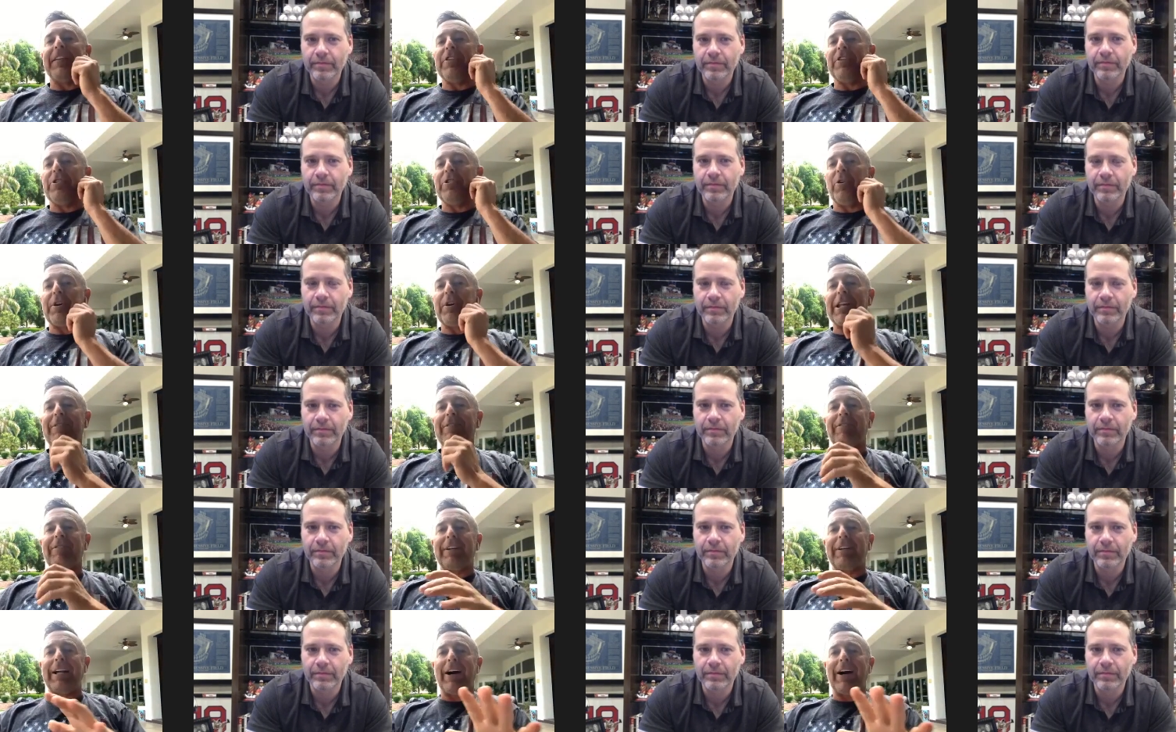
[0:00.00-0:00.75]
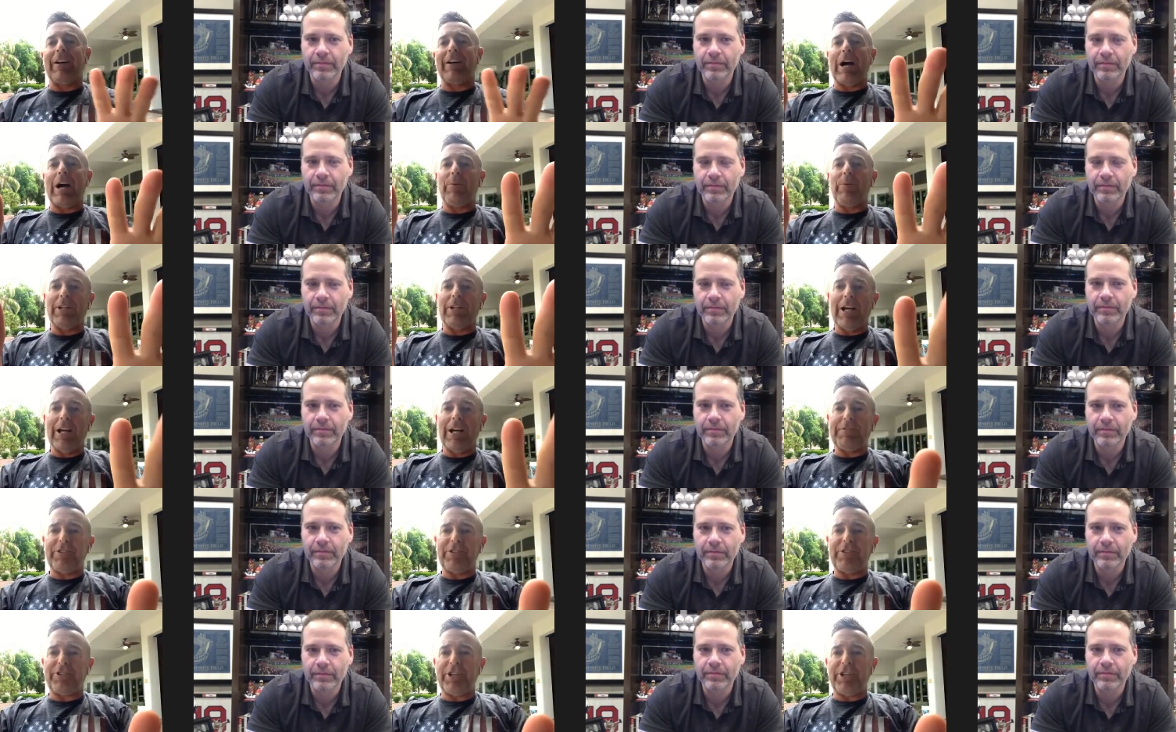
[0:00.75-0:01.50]
Speaker 1: mm-hmm. and then you'll even out. I
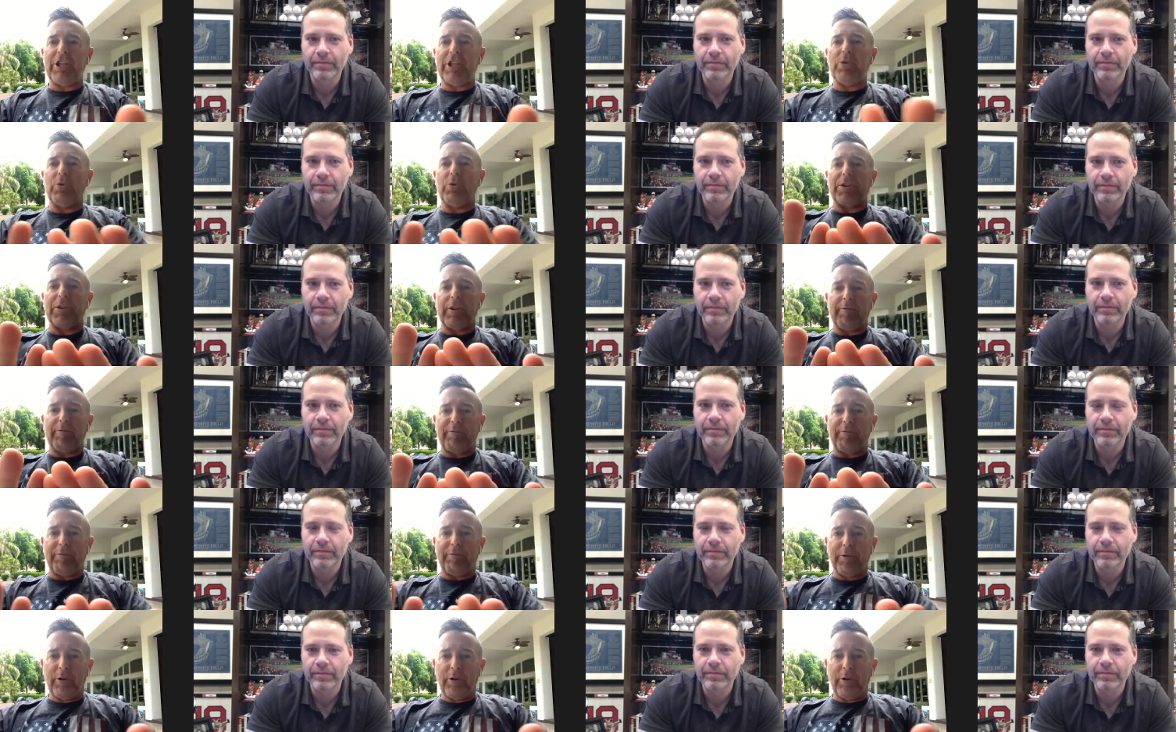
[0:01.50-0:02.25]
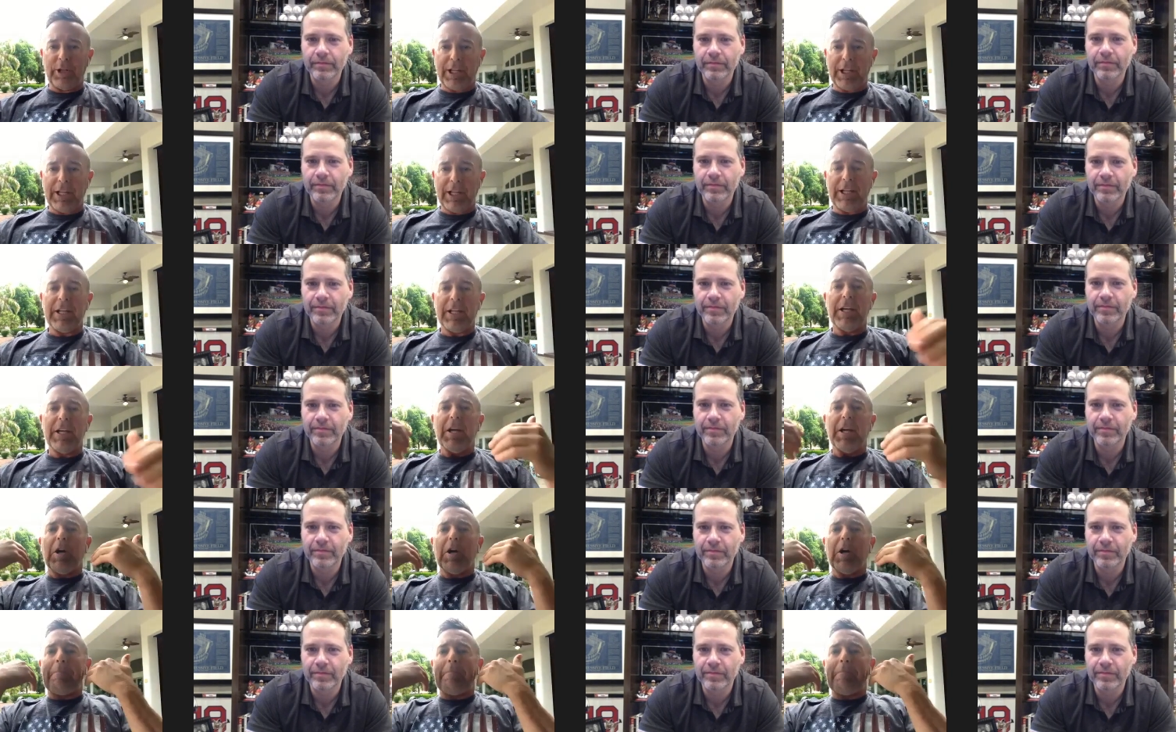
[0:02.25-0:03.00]
would love to see you with a
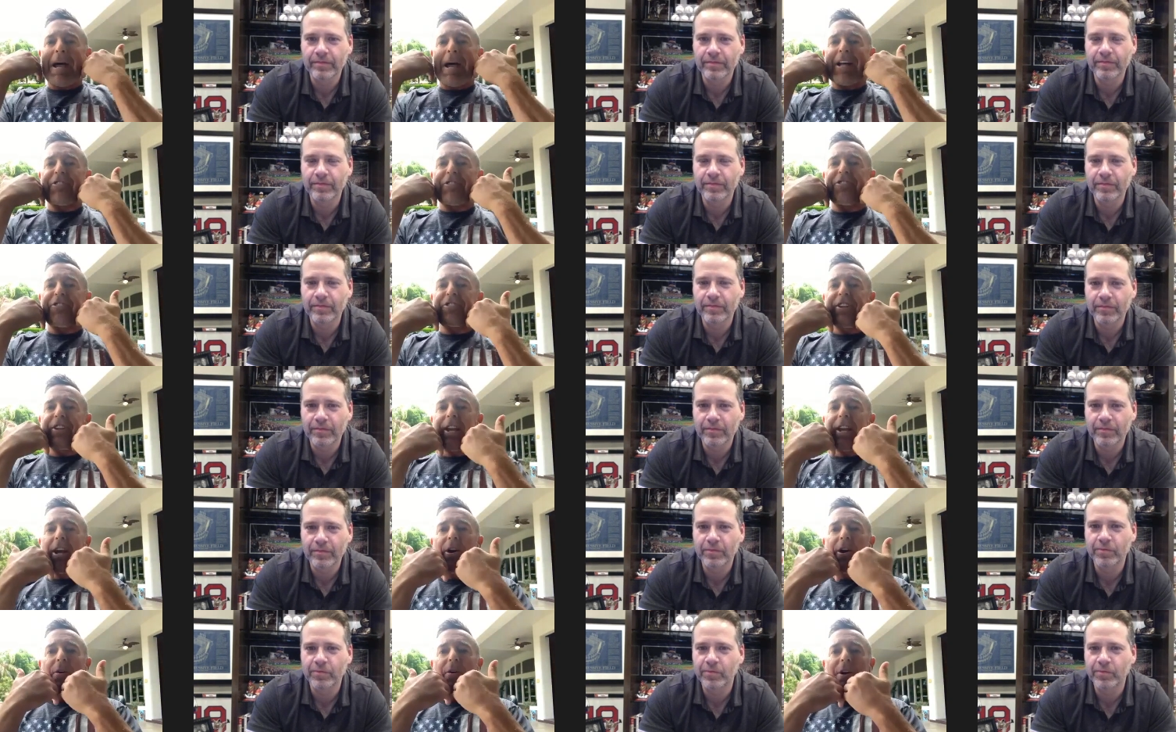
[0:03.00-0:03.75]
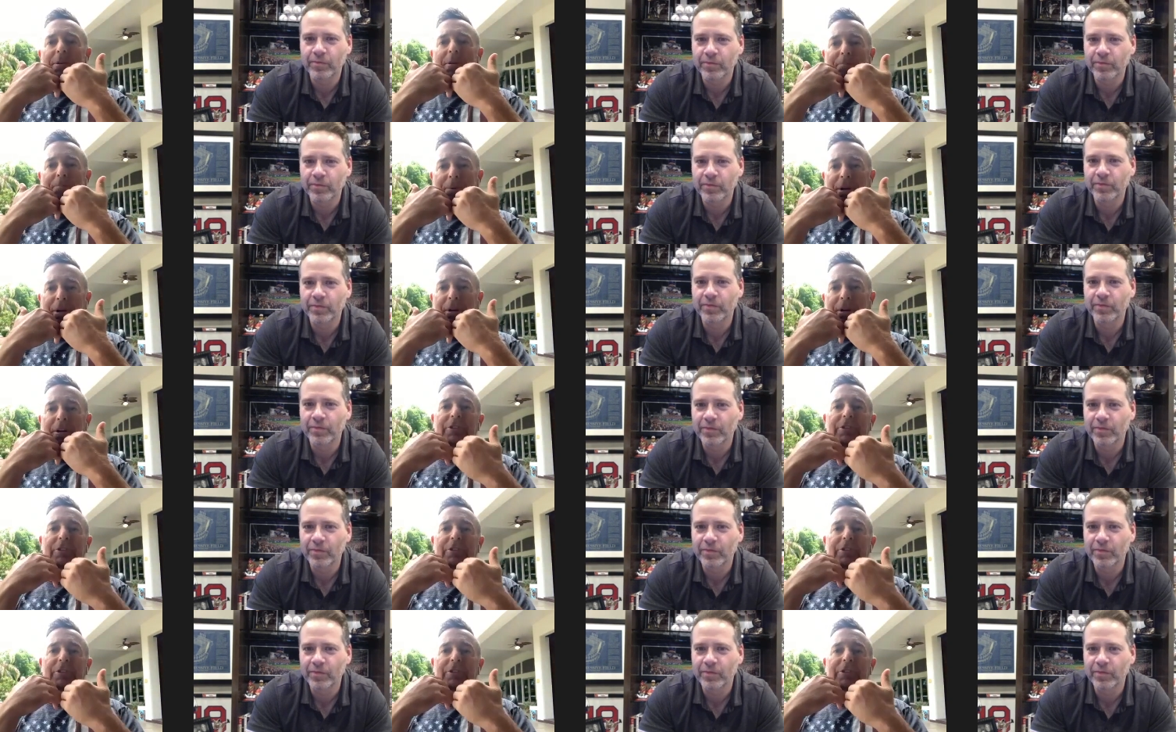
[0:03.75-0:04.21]
fully mascara